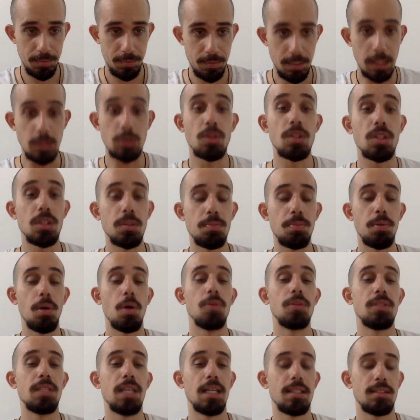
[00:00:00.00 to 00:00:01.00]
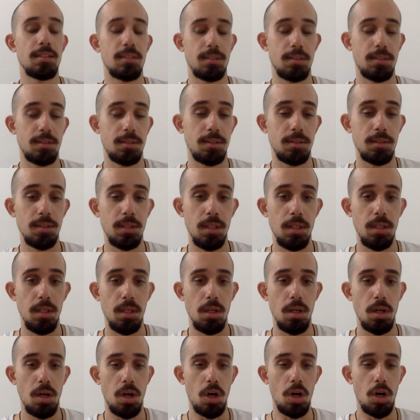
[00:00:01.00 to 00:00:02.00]
That's what these protests
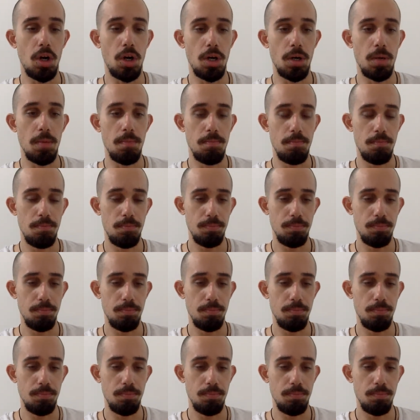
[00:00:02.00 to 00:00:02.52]
are